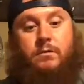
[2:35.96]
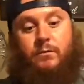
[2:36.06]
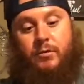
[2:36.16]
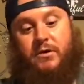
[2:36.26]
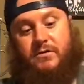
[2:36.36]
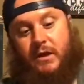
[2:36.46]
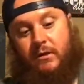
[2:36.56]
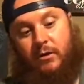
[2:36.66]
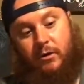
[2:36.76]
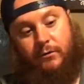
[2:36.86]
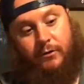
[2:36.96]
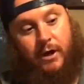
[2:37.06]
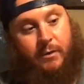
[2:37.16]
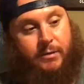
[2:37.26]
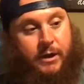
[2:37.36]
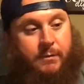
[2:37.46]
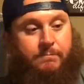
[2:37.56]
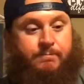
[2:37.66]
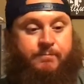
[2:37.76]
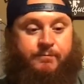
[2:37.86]
Pretty standard color for an IPA.
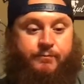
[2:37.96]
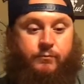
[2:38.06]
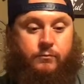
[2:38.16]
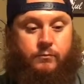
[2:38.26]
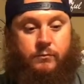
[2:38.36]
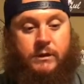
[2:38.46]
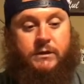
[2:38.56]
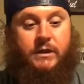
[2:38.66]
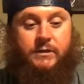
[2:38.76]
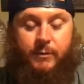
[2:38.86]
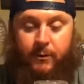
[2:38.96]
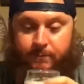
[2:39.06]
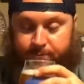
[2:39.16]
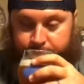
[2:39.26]
Let's get a smell.